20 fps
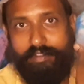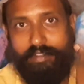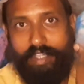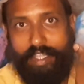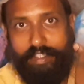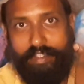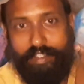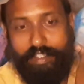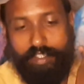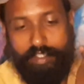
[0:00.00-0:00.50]

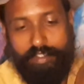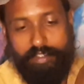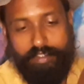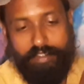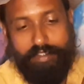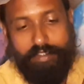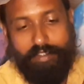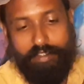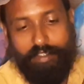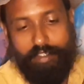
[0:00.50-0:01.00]
like
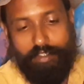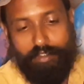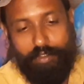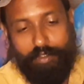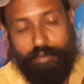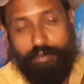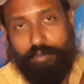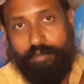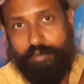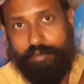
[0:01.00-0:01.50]
these
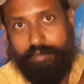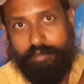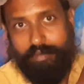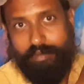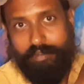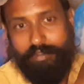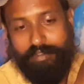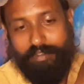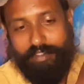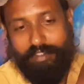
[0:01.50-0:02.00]
two
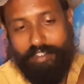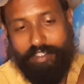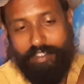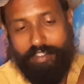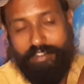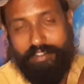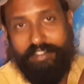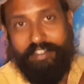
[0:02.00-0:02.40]
here,